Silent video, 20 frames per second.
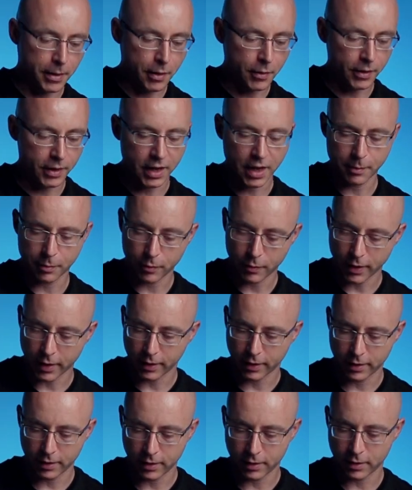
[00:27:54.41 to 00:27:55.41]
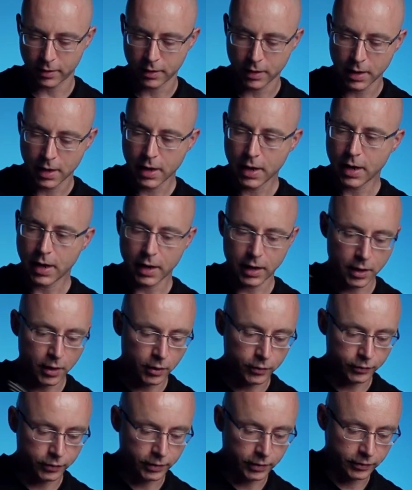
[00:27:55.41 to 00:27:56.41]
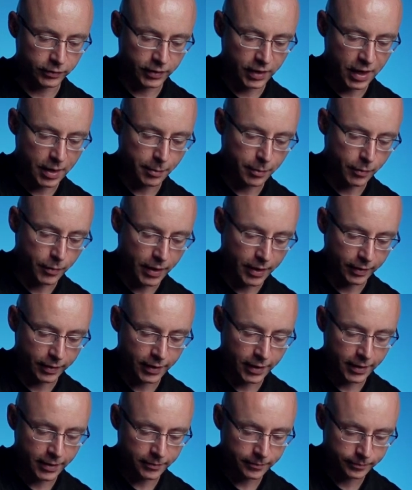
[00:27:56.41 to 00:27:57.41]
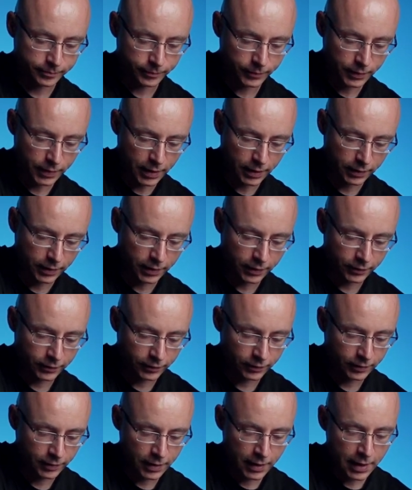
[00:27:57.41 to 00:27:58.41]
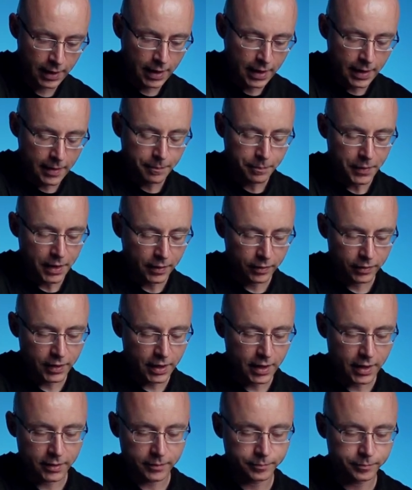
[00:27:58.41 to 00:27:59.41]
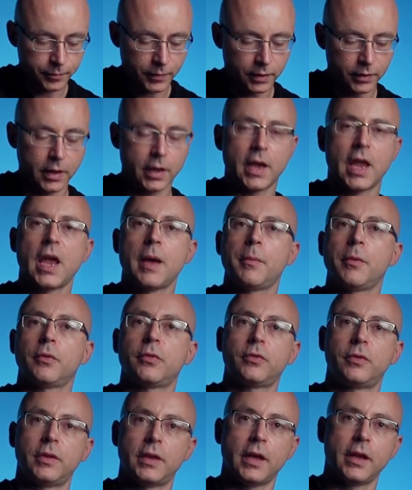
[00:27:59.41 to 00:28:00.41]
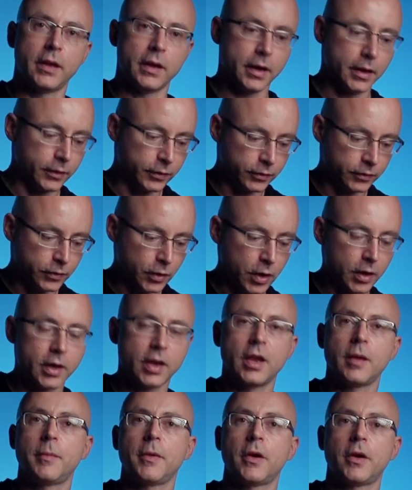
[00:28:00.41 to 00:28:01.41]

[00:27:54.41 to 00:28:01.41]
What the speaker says: power cable right here, and also this cable right there, like this. And then the cables, they are stuck here